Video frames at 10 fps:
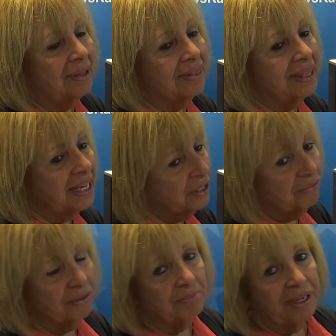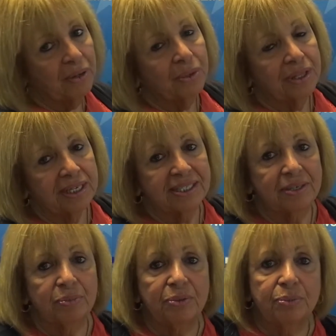Thank you for being with us,
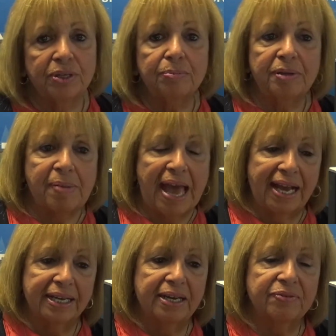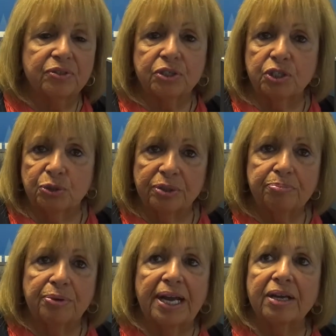and we will be back after a short
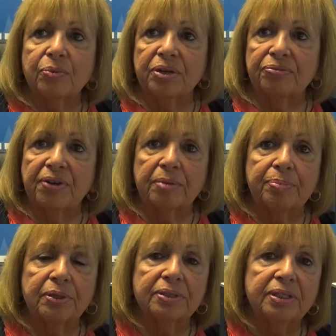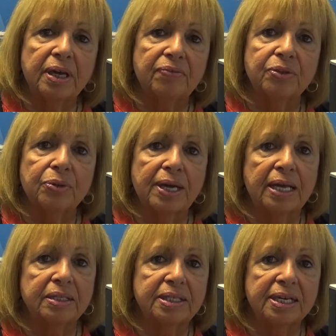break with Frank Boulton of the Long
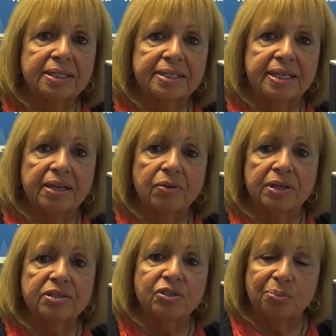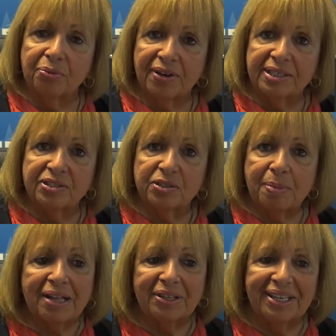Island Ducks here on Supervisor
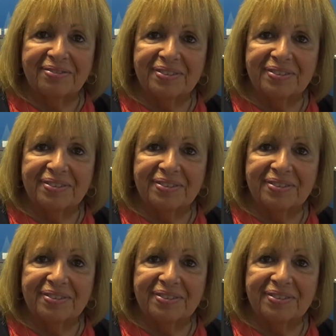Spotlight.